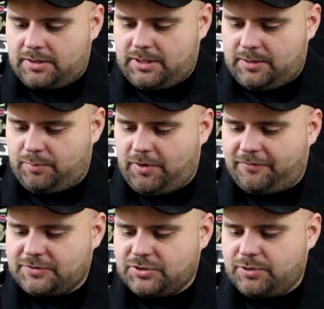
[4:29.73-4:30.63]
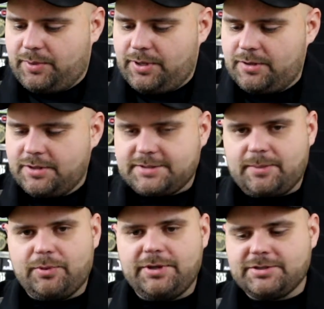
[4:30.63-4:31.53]
The buffer tube
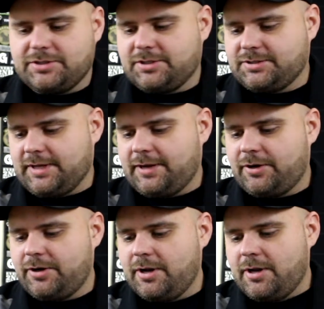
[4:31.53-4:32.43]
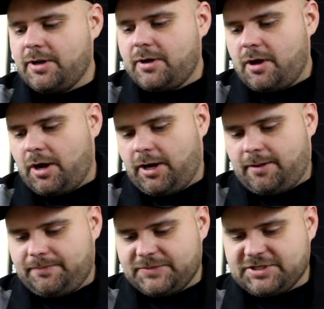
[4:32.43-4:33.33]
assembly is just a standard
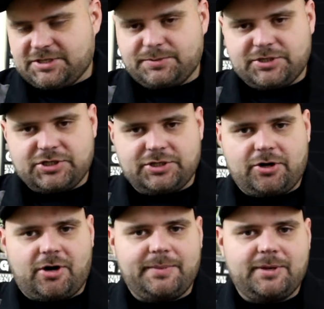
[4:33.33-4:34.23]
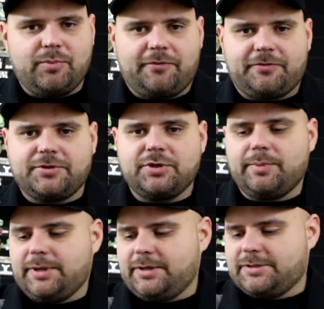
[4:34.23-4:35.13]
6-position carbine buffer
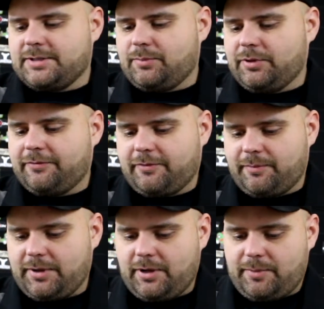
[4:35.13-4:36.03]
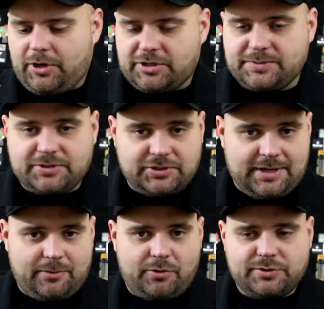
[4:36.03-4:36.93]
tube and assembly from American
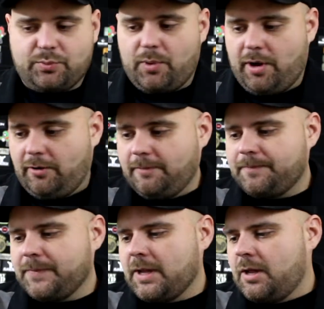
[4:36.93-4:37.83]
Specialty Ammo as well.